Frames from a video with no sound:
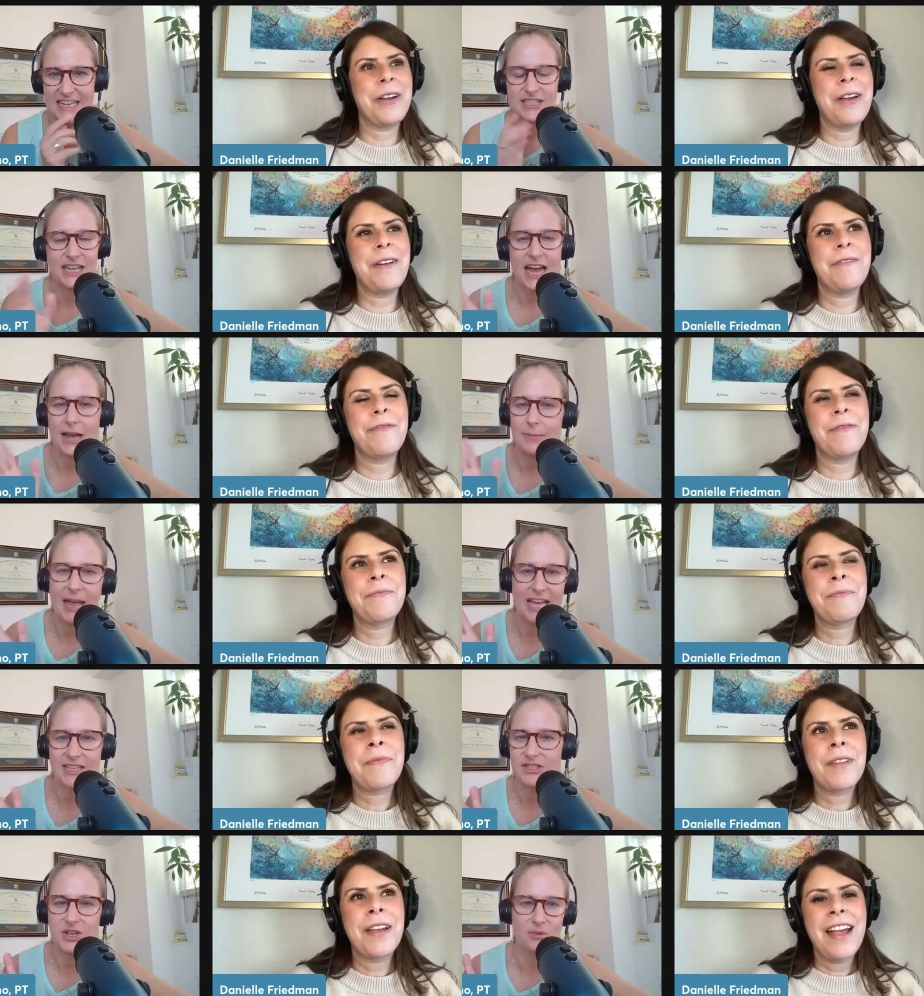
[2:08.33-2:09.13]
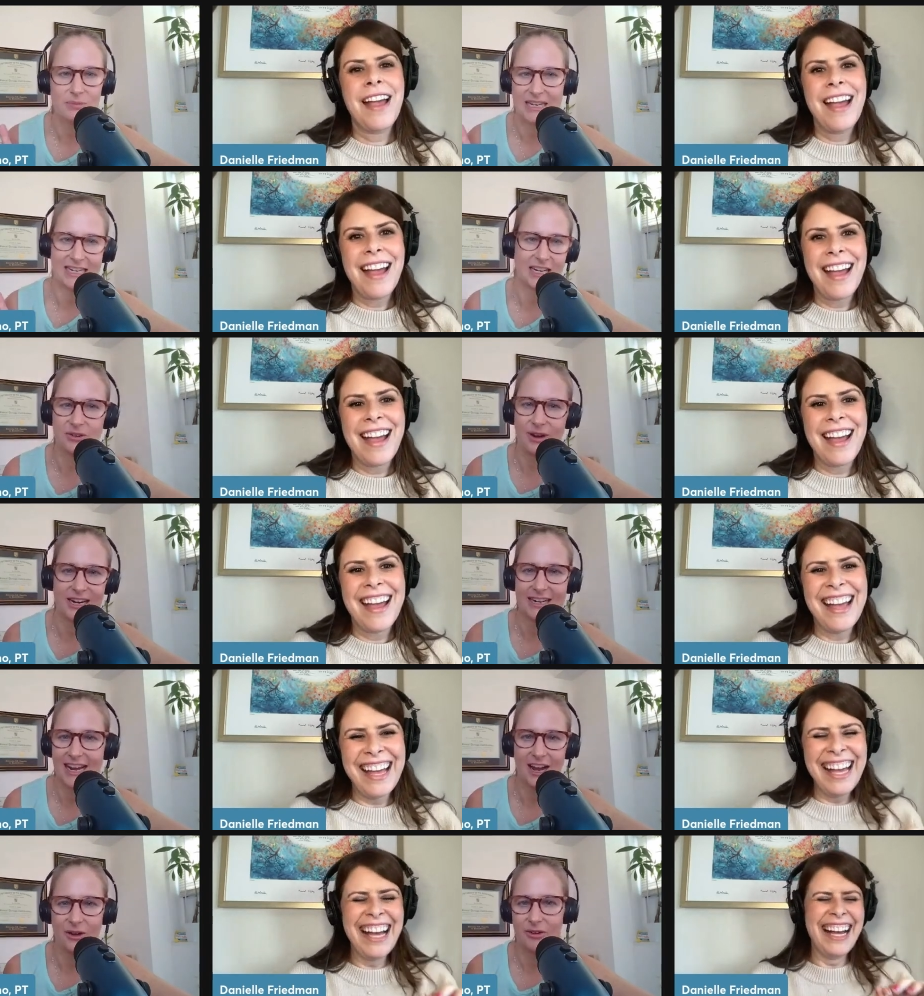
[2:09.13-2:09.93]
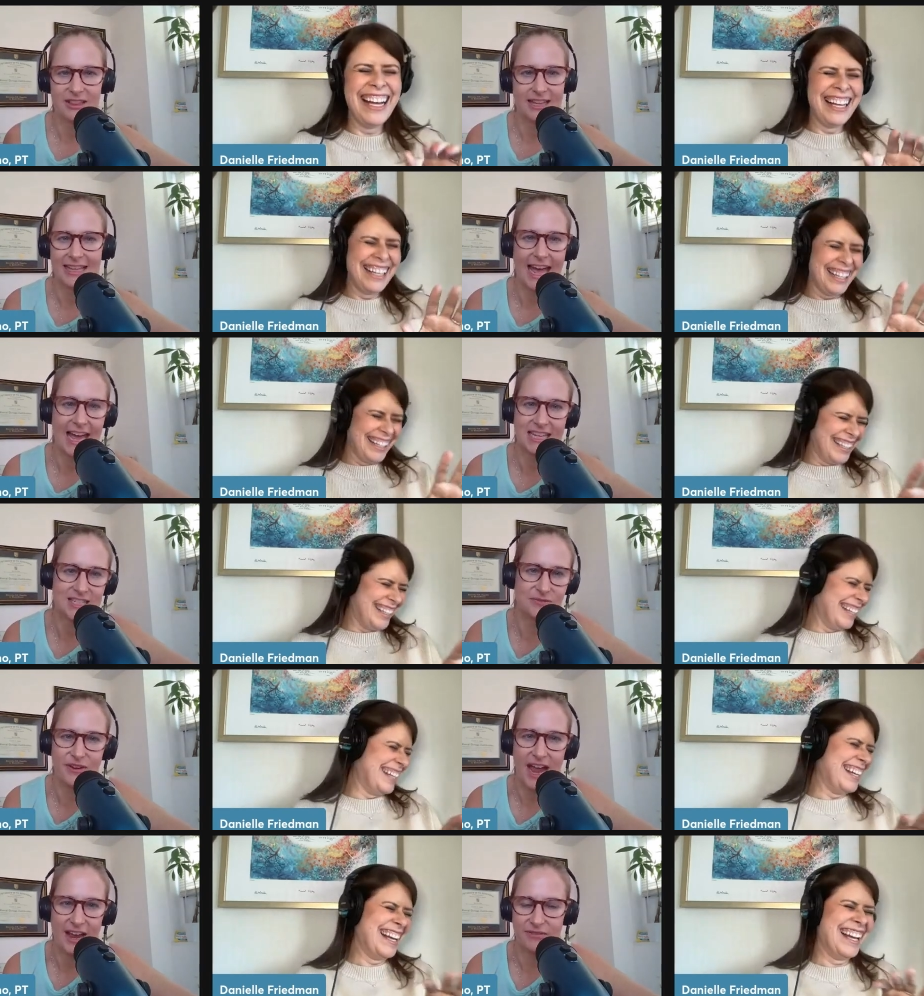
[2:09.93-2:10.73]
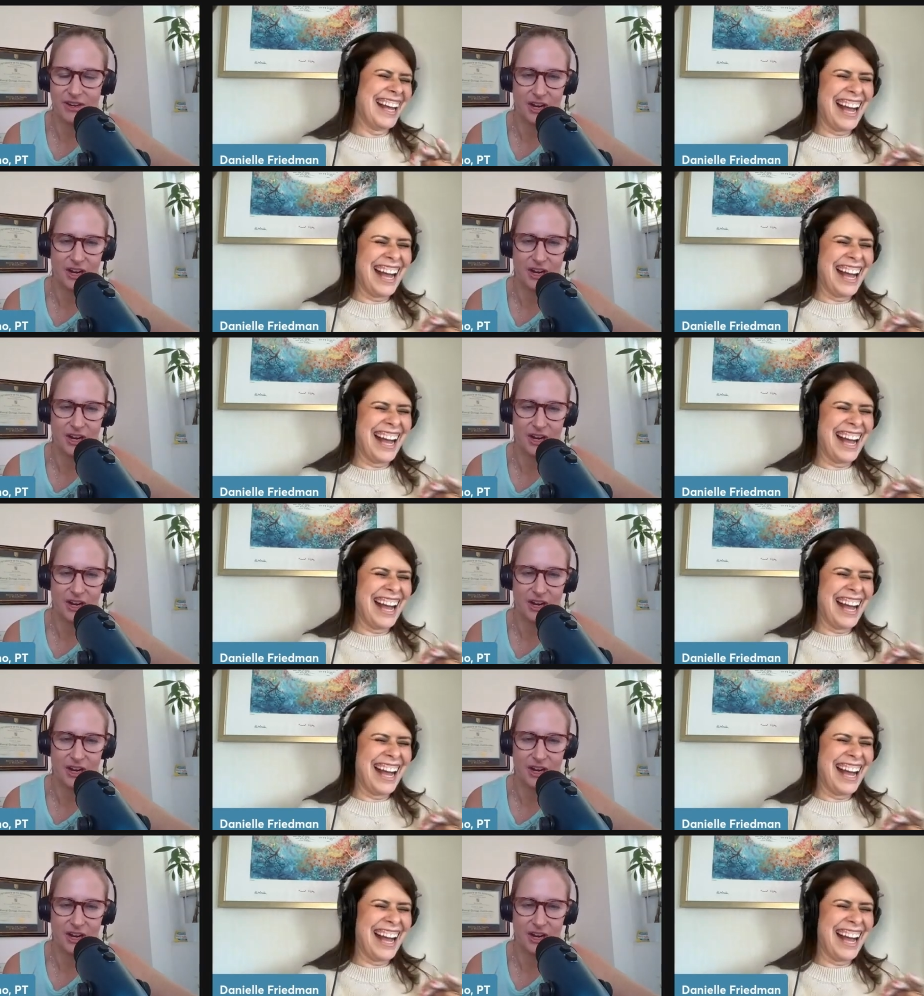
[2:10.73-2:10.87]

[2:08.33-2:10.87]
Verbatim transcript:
Speaker 1: of time has no meaning right now in the last five